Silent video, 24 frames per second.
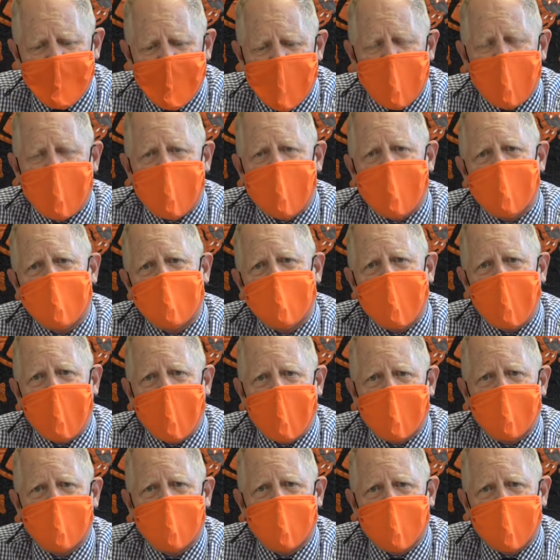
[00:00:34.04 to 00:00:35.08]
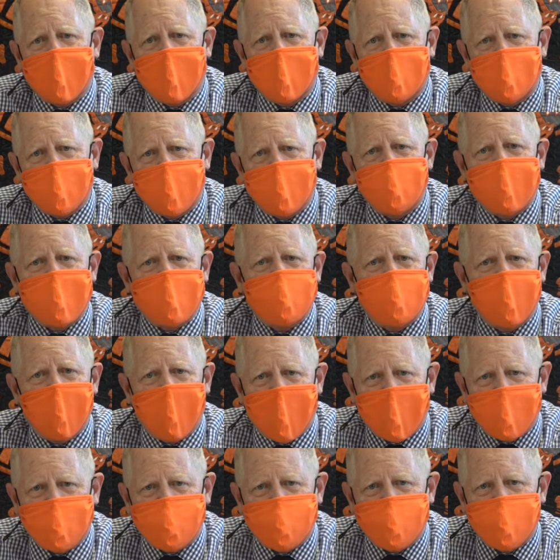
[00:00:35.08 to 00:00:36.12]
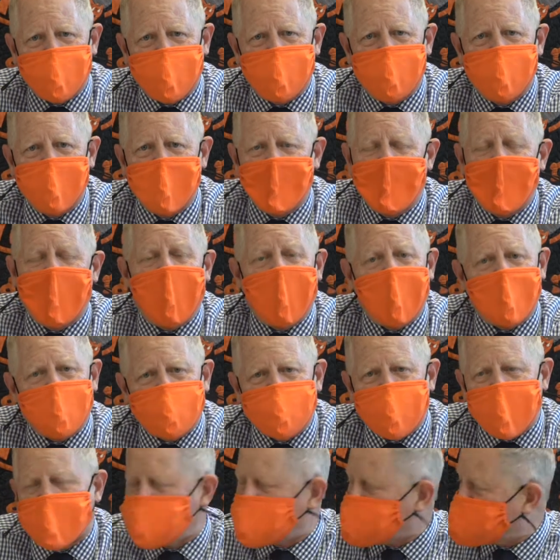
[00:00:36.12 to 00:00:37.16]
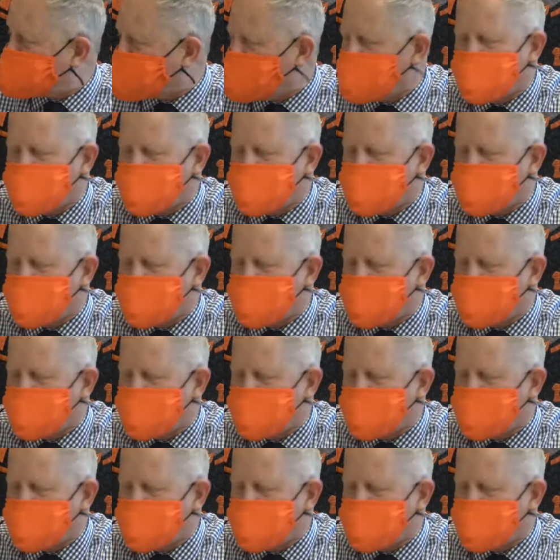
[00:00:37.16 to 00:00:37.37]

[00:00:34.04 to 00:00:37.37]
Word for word: And at a, a fundraising auction, I was able to